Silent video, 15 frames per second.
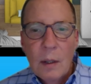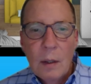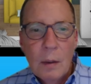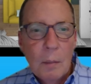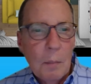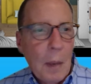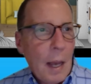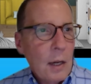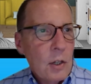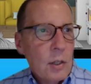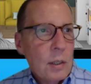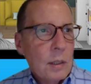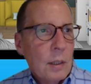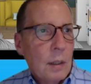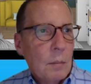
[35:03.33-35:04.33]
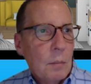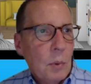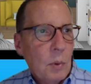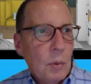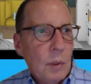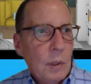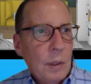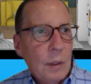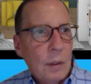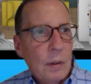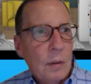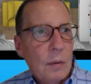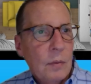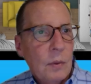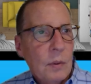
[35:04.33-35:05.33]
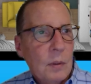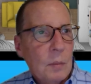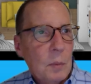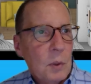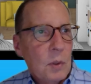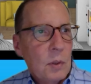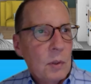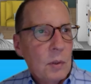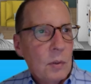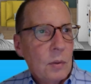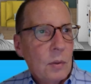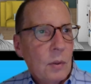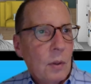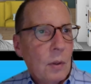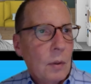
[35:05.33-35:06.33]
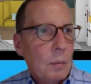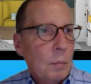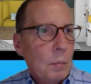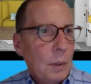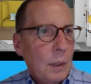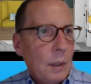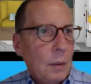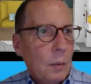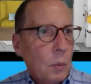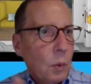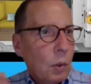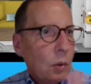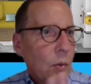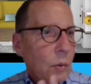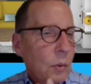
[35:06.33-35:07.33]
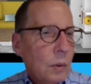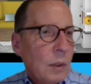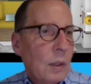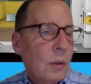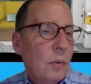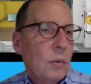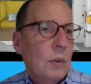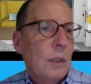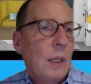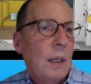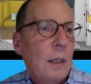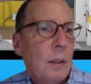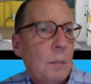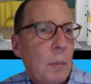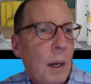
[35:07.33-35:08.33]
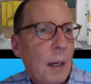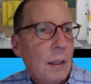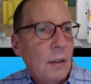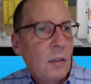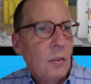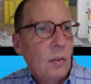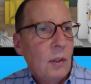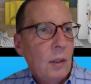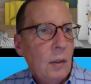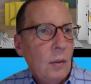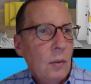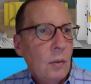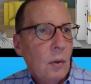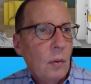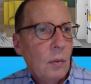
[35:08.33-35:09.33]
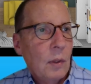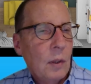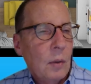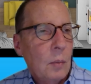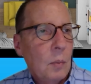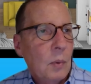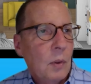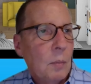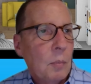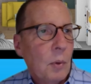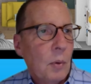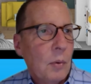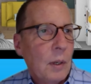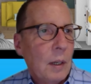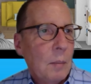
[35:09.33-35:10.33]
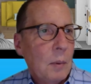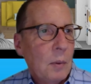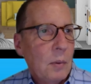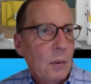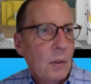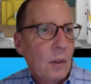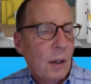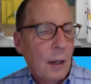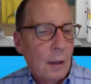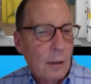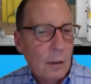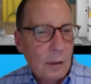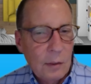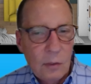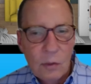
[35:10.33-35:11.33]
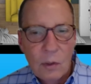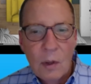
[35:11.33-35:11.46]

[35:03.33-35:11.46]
The magic and beauty of your images are being worked on and created behind the scenes over there with the programmers in the Netherlands.